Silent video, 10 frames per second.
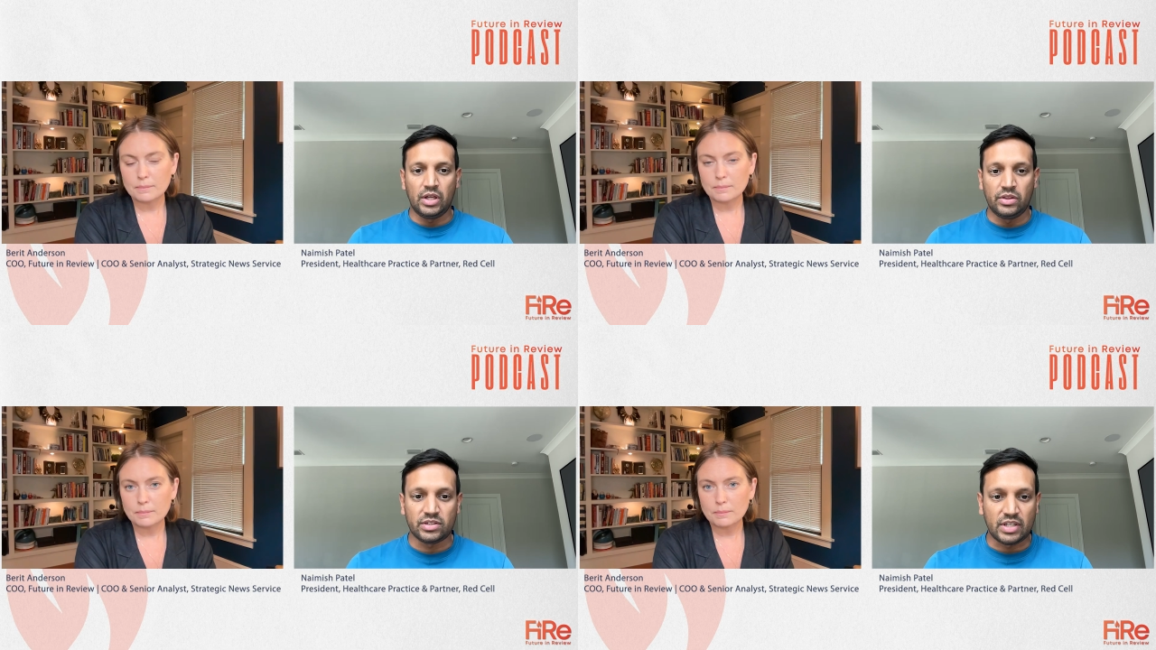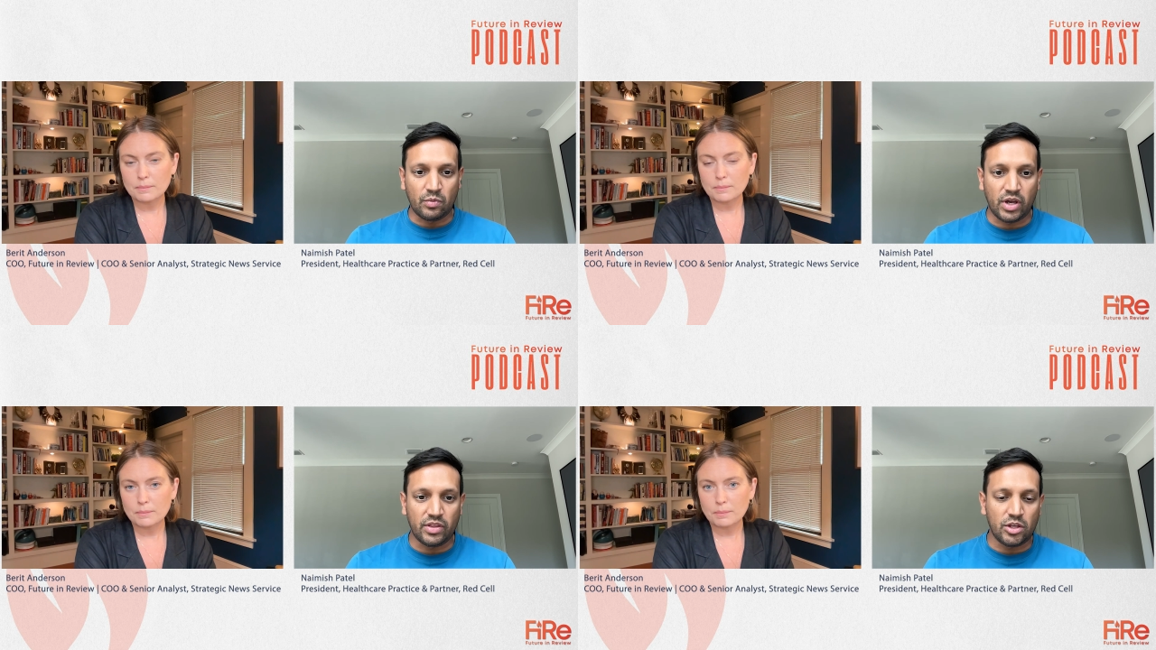Speaker 1: in the same
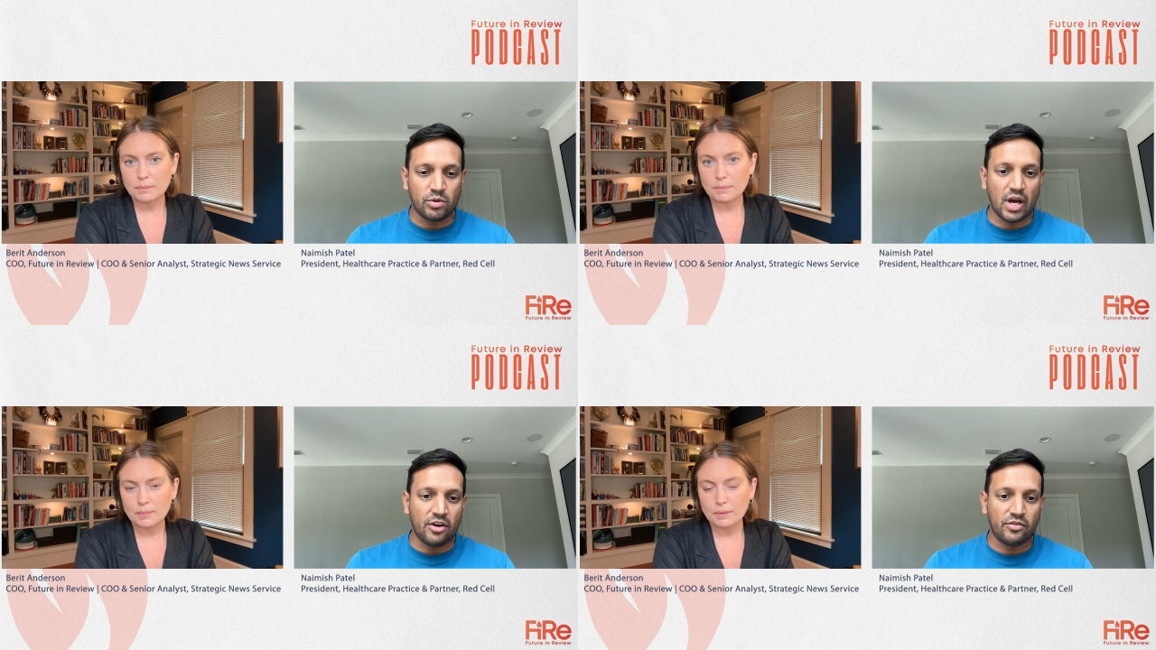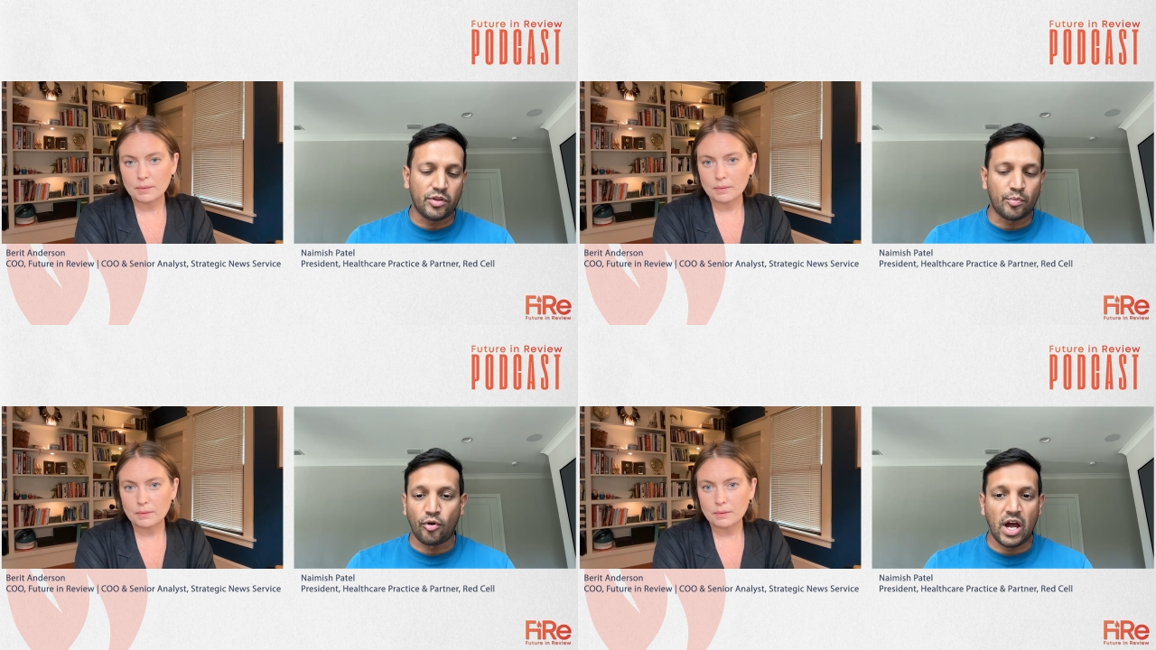way that you have the
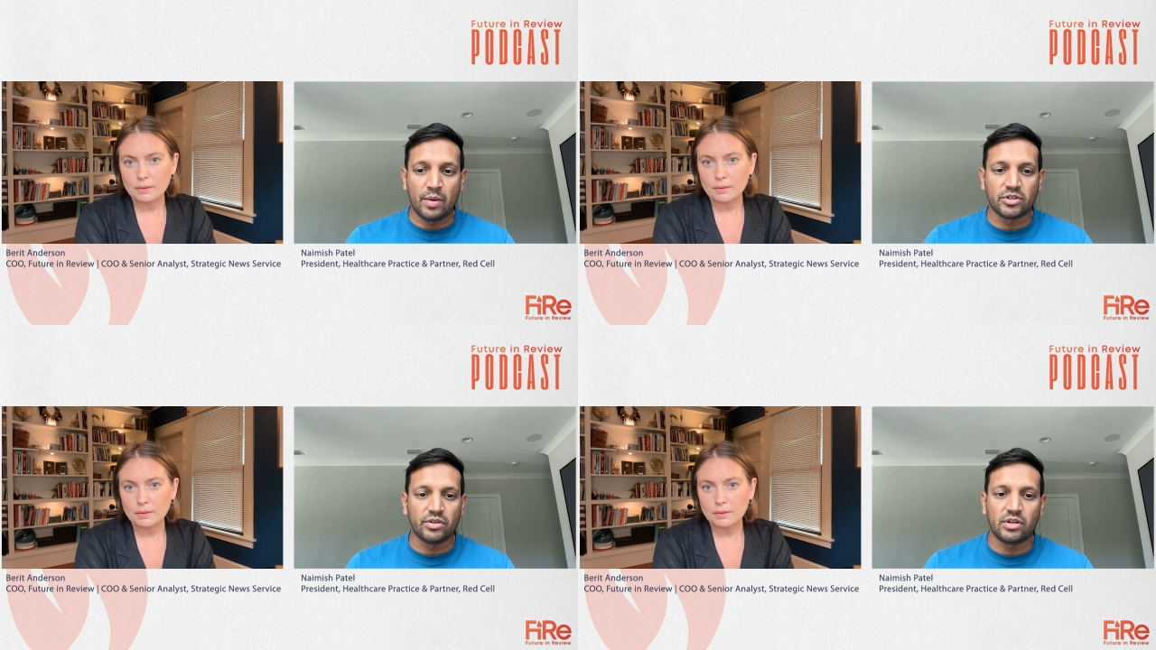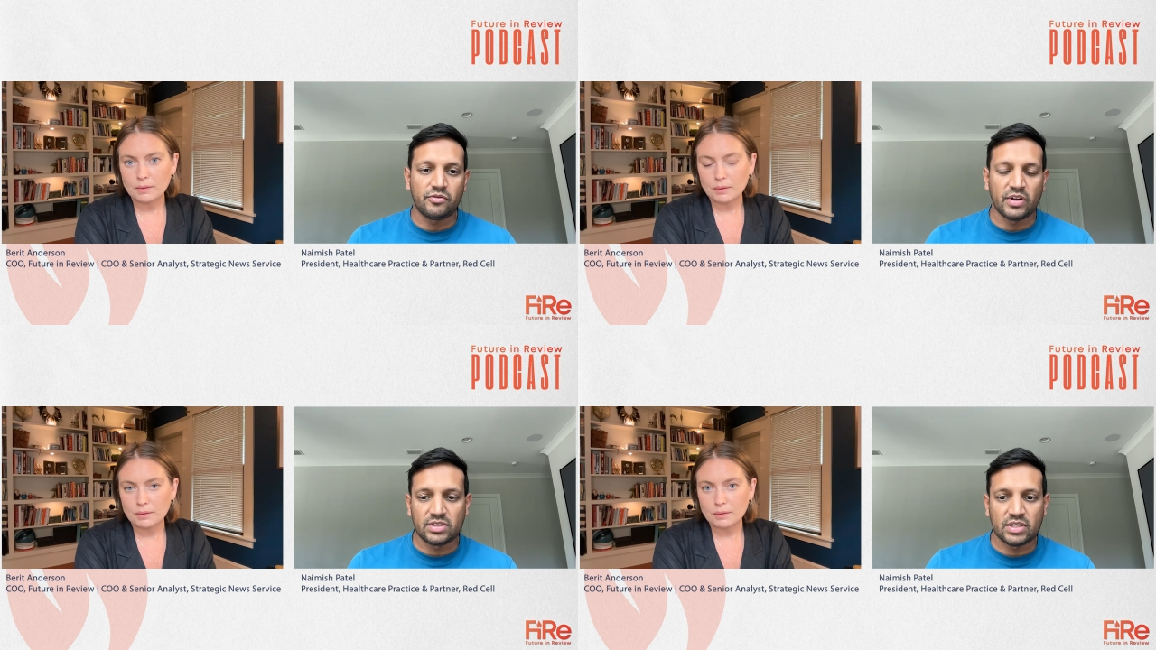primes on the
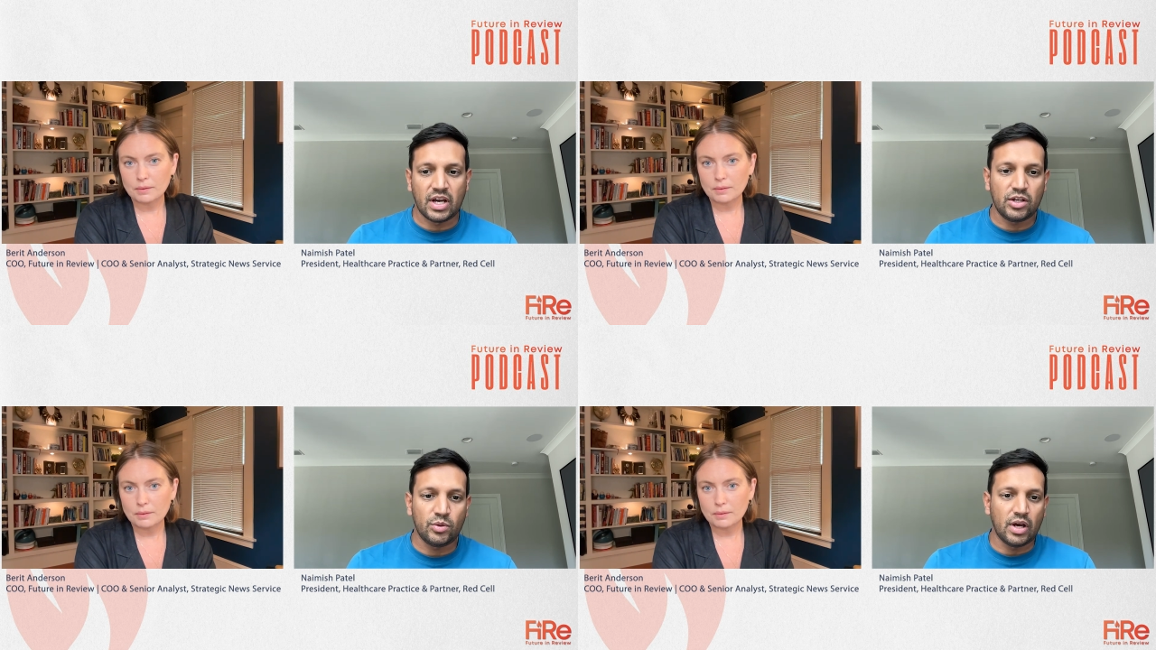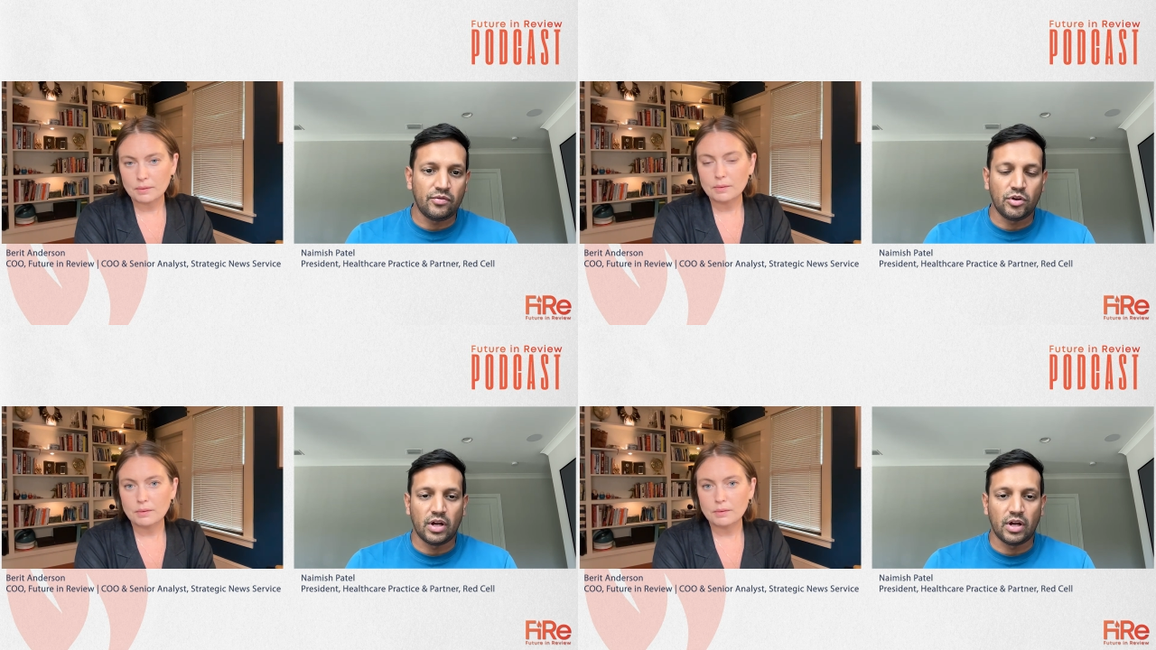defense side, you have your